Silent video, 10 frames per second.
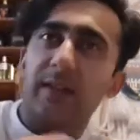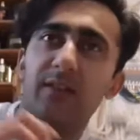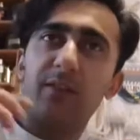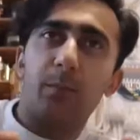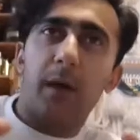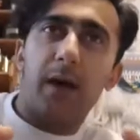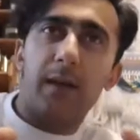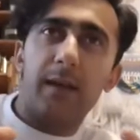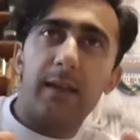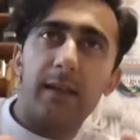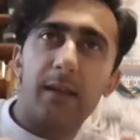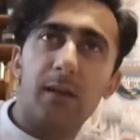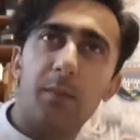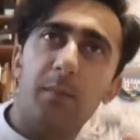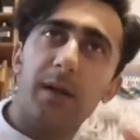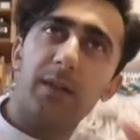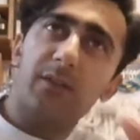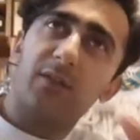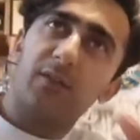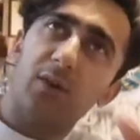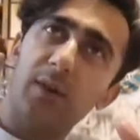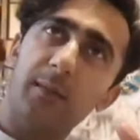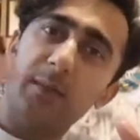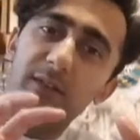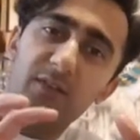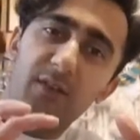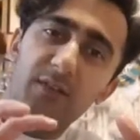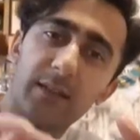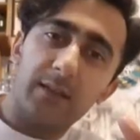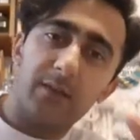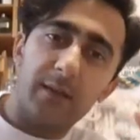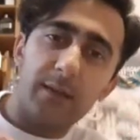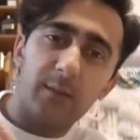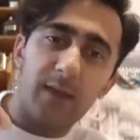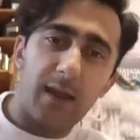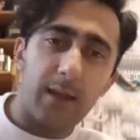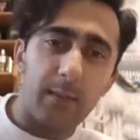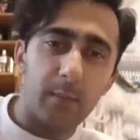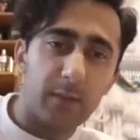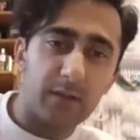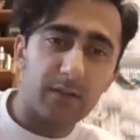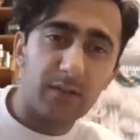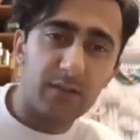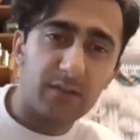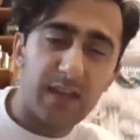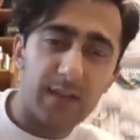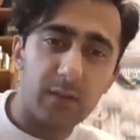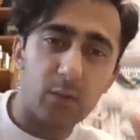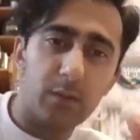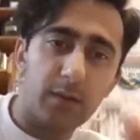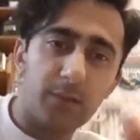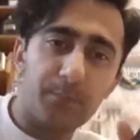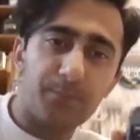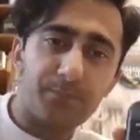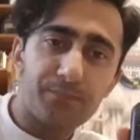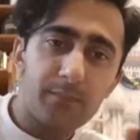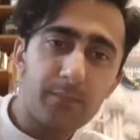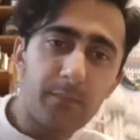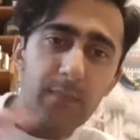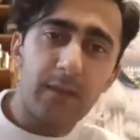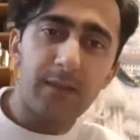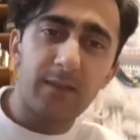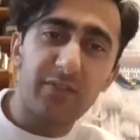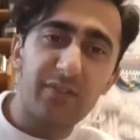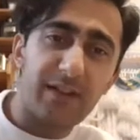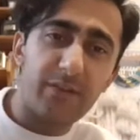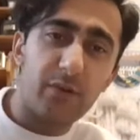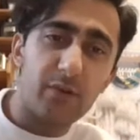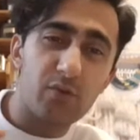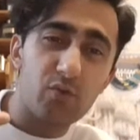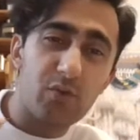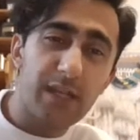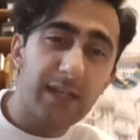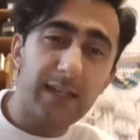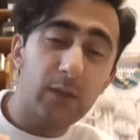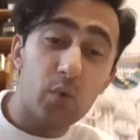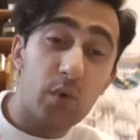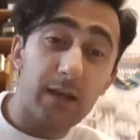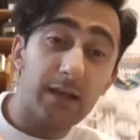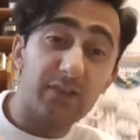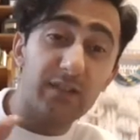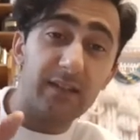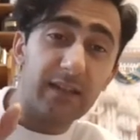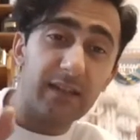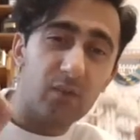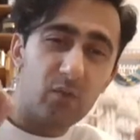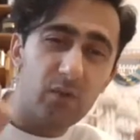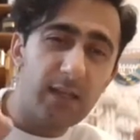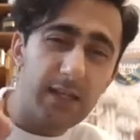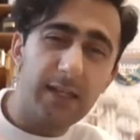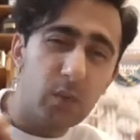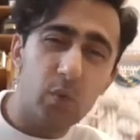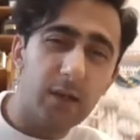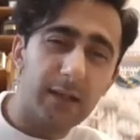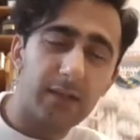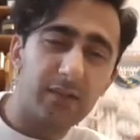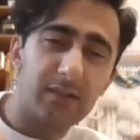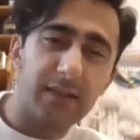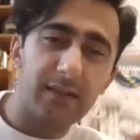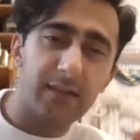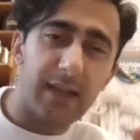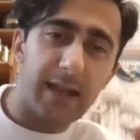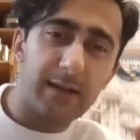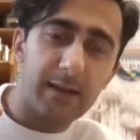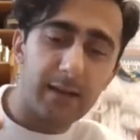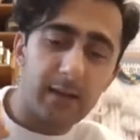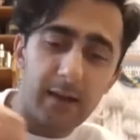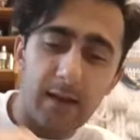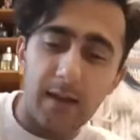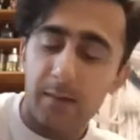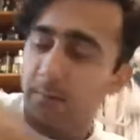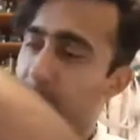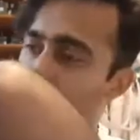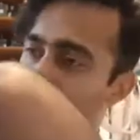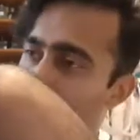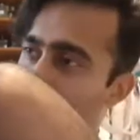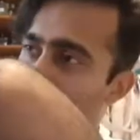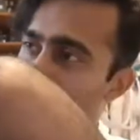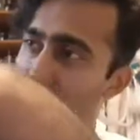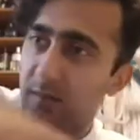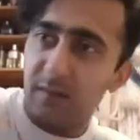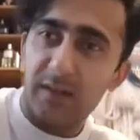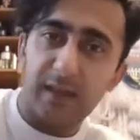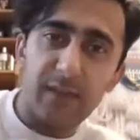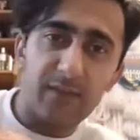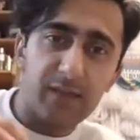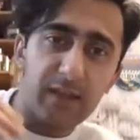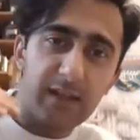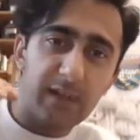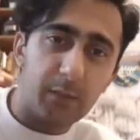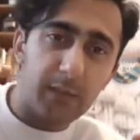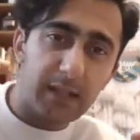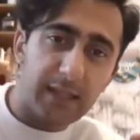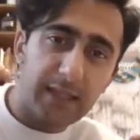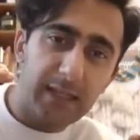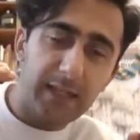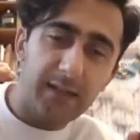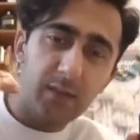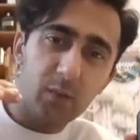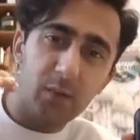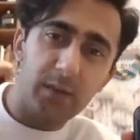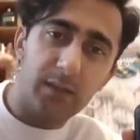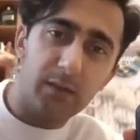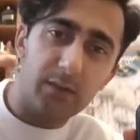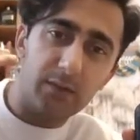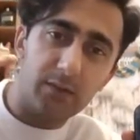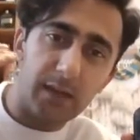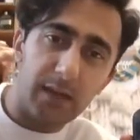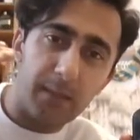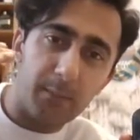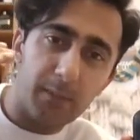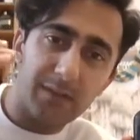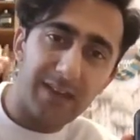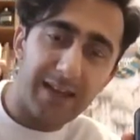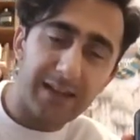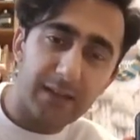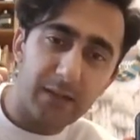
sparkling but creamy soft at the same time because of the sandalwood. The saffron really works in here, really works to give that to give a little bit of heat with those metallic